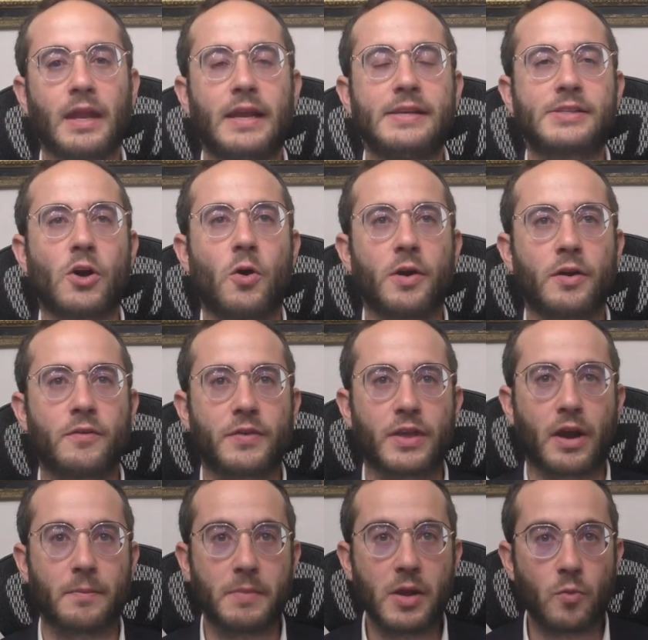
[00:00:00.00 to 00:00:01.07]
He's going over
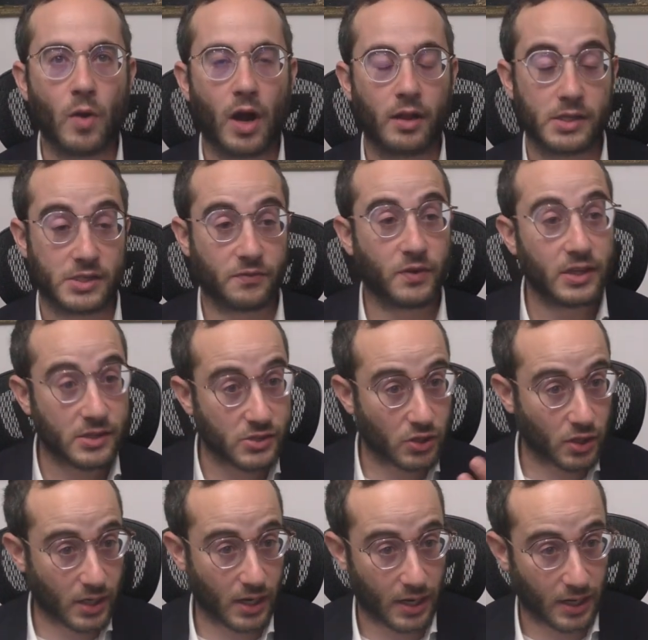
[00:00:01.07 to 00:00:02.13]
there. Meanwhile, his friend is
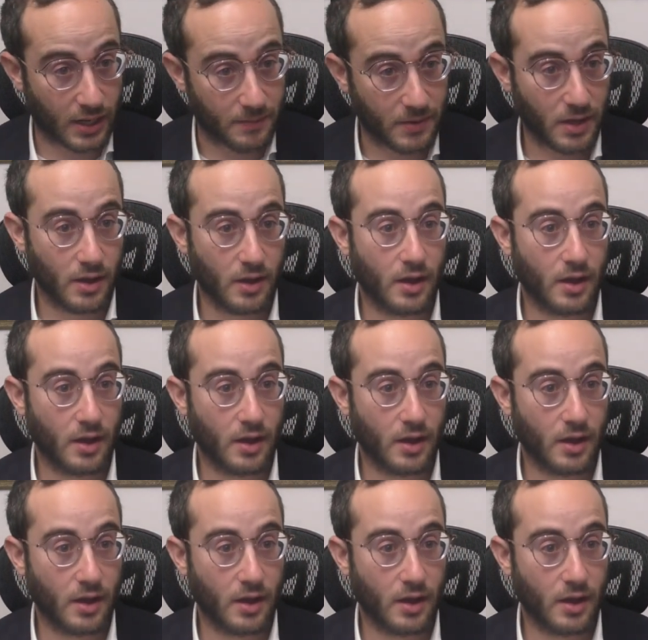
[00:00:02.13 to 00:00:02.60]
looking at him.